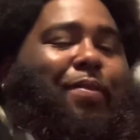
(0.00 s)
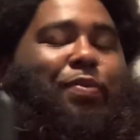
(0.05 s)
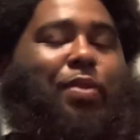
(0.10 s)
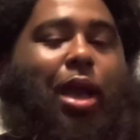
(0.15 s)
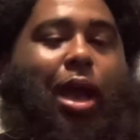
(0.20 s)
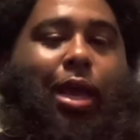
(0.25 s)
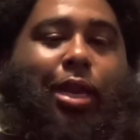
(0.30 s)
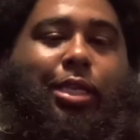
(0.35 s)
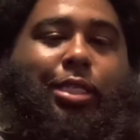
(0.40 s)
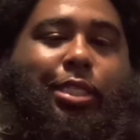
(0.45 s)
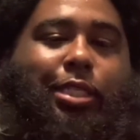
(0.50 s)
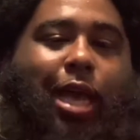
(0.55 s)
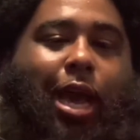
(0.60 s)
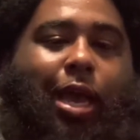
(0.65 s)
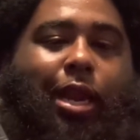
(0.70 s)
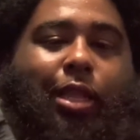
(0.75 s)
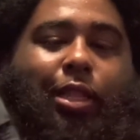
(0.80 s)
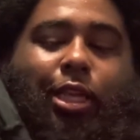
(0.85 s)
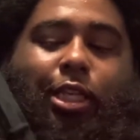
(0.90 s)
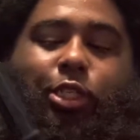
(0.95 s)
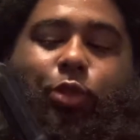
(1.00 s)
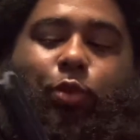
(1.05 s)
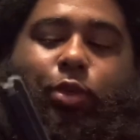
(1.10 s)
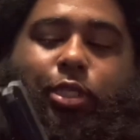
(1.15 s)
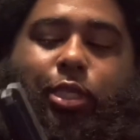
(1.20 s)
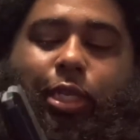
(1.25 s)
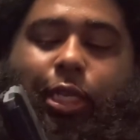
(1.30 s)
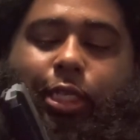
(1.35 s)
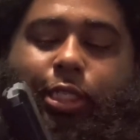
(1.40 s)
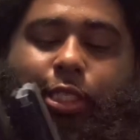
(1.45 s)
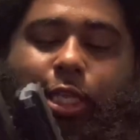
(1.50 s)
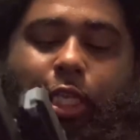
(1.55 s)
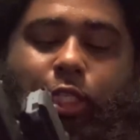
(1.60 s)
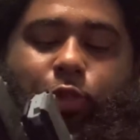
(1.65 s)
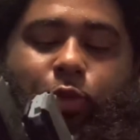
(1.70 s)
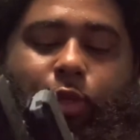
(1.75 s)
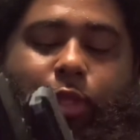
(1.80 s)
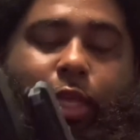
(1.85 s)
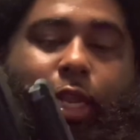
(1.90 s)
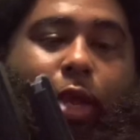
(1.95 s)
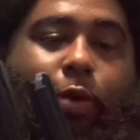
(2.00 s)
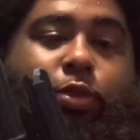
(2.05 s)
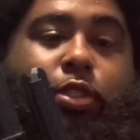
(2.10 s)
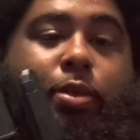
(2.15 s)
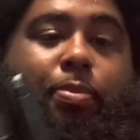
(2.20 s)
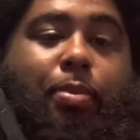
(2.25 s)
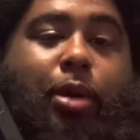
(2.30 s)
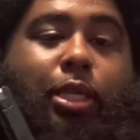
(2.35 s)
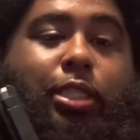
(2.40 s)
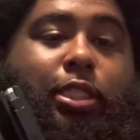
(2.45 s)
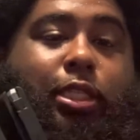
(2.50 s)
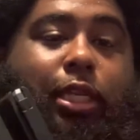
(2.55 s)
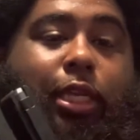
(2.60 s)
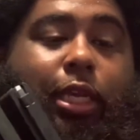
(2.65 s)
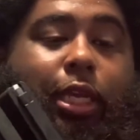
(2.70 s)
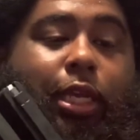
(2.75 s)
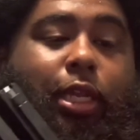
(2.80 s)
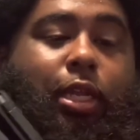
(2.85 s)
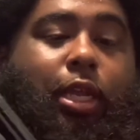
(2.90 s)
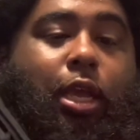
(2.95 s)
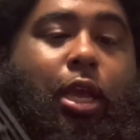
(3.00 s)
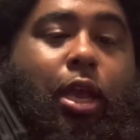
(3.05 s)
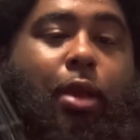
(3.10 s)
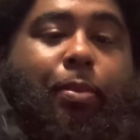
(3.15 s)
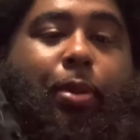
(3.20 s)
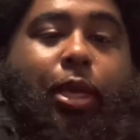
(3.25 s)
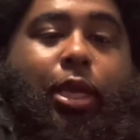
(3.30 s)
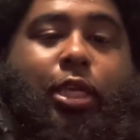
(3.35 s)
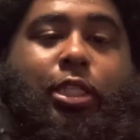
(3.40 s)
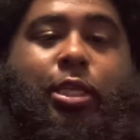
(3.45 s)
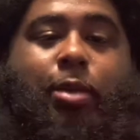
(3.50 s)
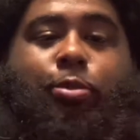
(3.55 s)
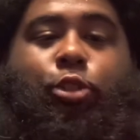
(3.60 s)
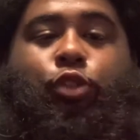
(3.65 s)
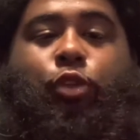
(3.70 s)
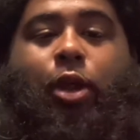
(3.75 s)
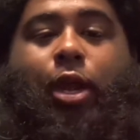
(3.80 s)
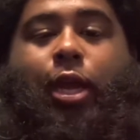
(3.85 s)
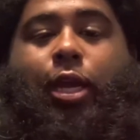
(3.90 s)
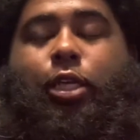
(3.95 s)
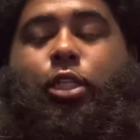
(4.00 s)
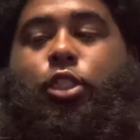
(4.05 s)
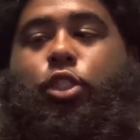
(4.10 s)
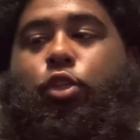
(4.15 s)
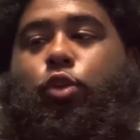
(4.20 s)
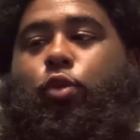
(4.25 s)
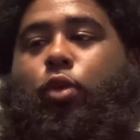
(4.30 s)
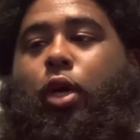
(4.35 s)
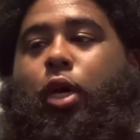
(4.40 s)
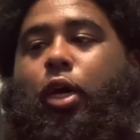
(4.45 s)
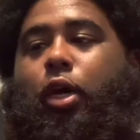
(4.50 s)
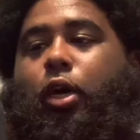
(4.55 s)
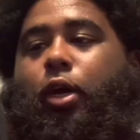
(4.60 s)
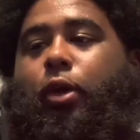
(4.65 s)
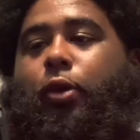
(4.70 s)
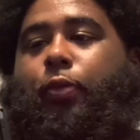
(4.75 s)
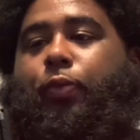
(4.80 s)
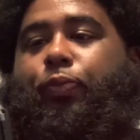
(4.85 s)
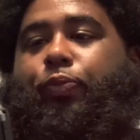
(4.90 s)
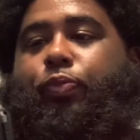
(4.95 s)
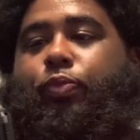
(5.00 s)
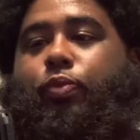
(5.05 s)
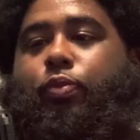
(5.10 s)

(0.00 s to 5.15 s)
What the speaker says: I decided this was an accessory that was a must need, because I'm trying to,